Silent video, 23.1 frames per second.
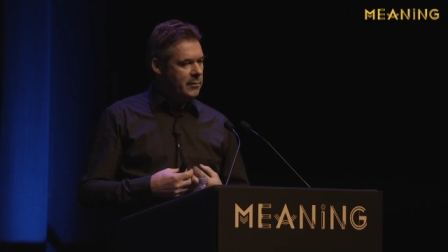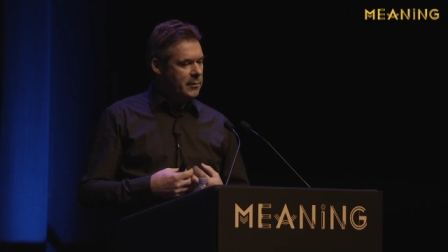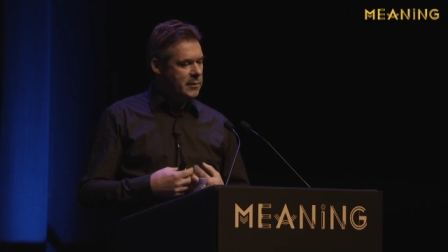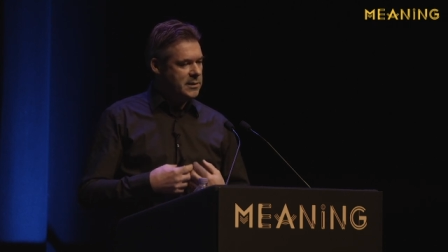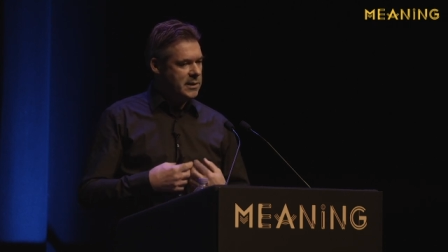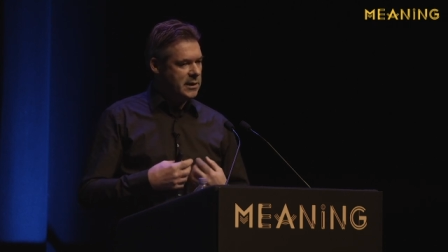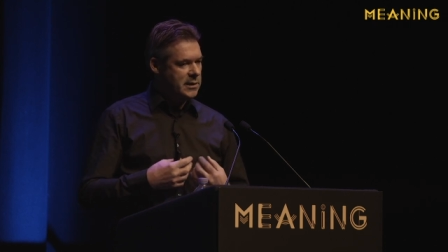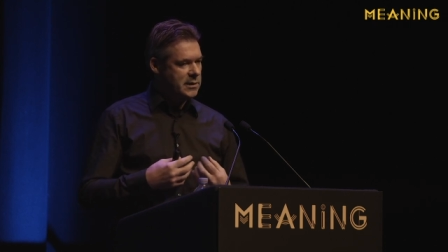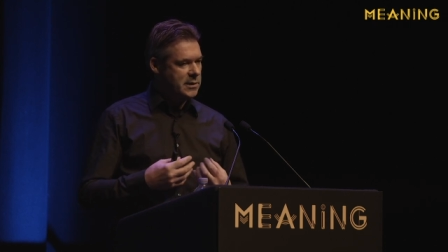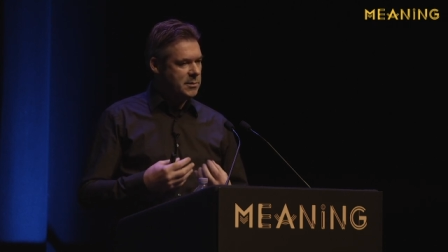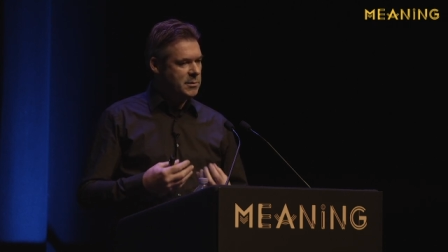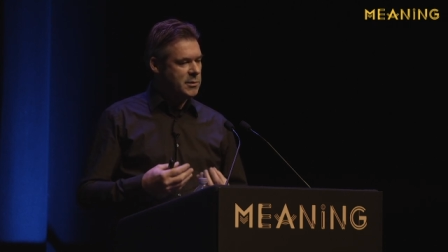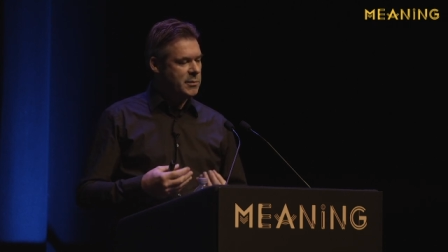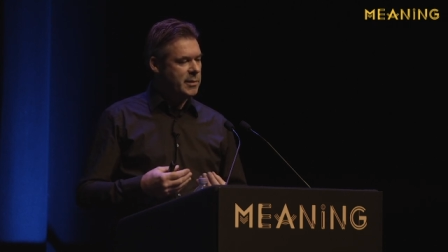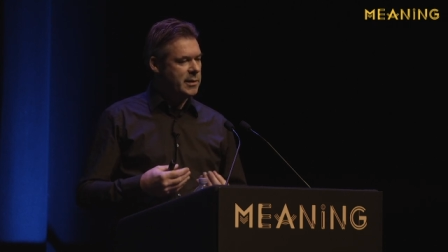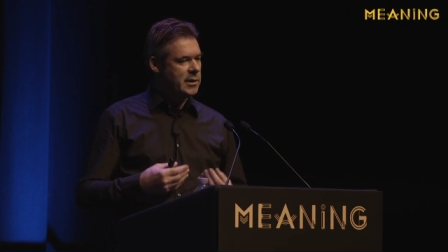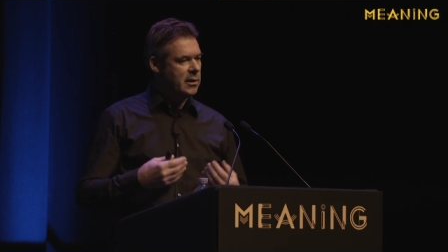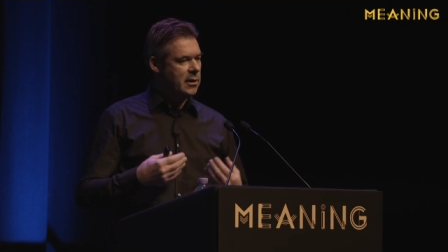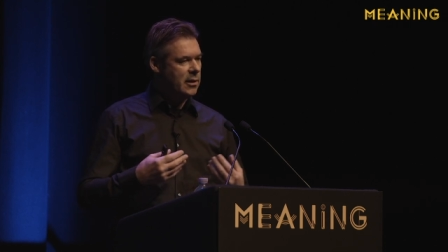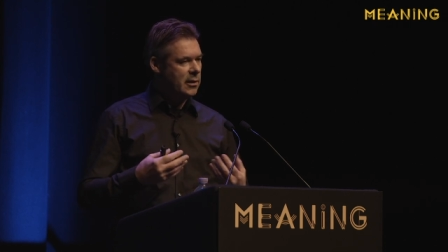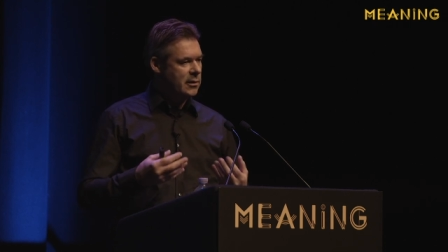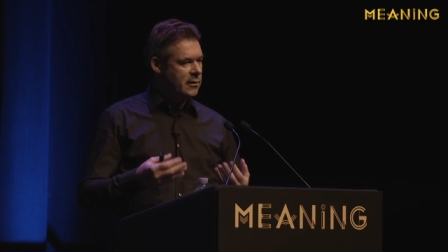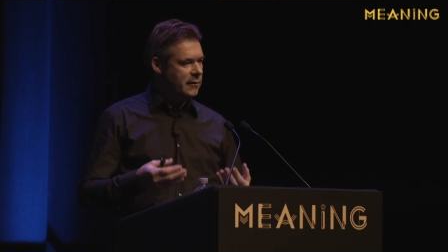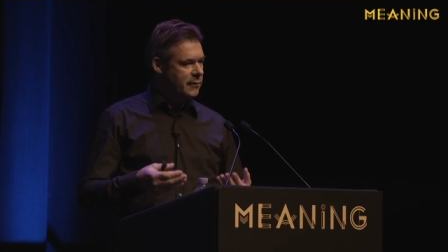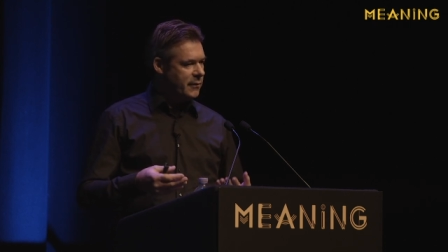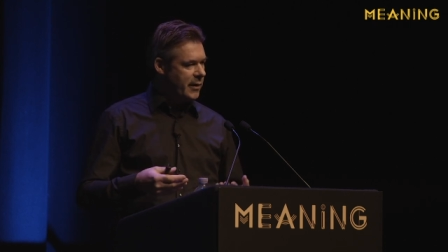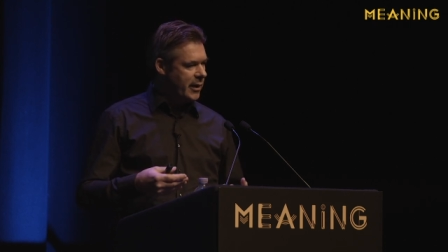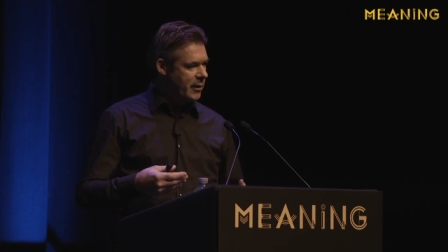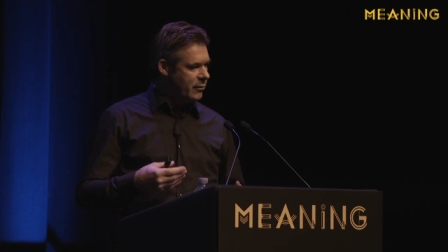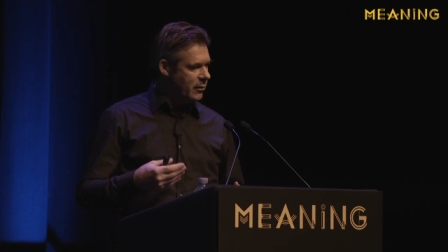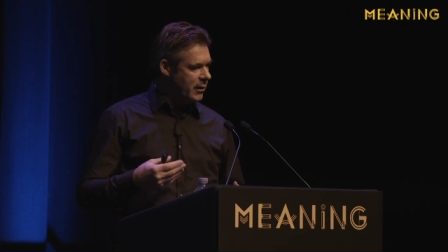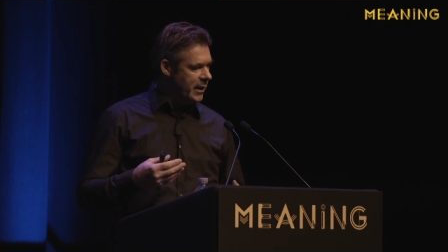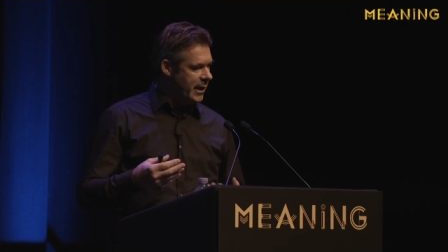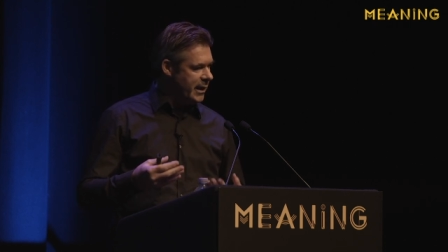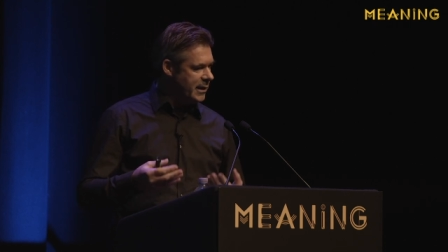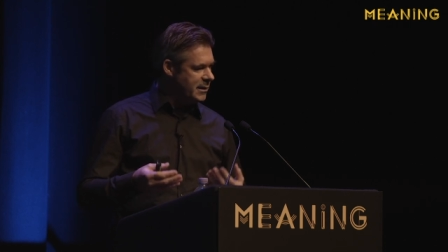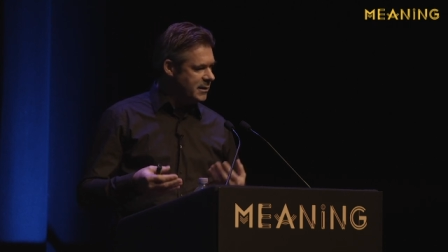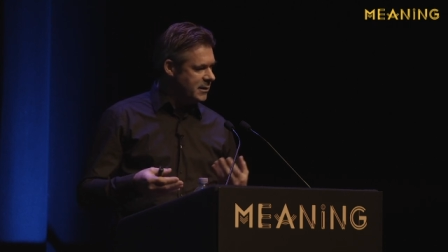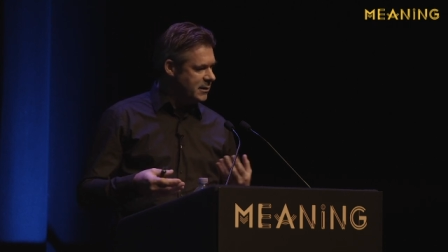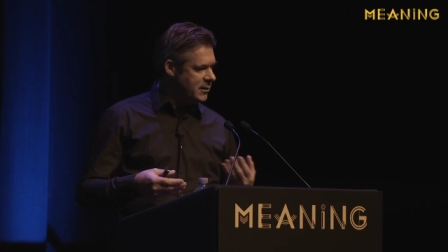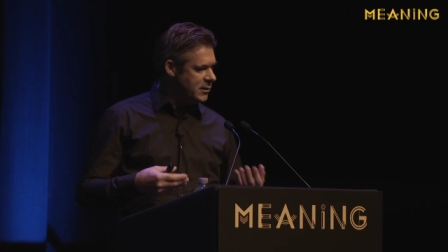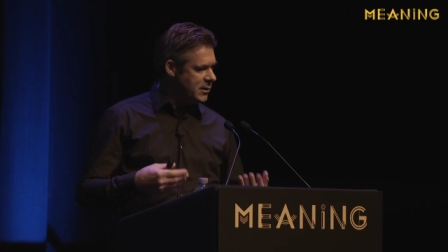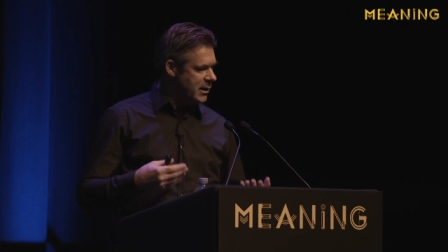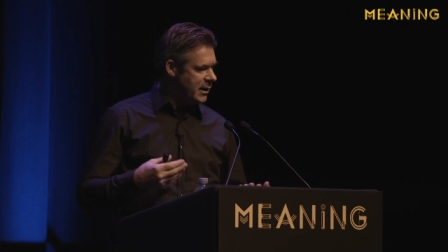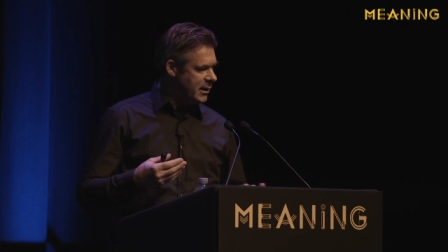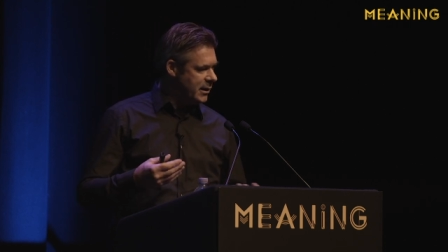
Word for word: systems with a lot of regulations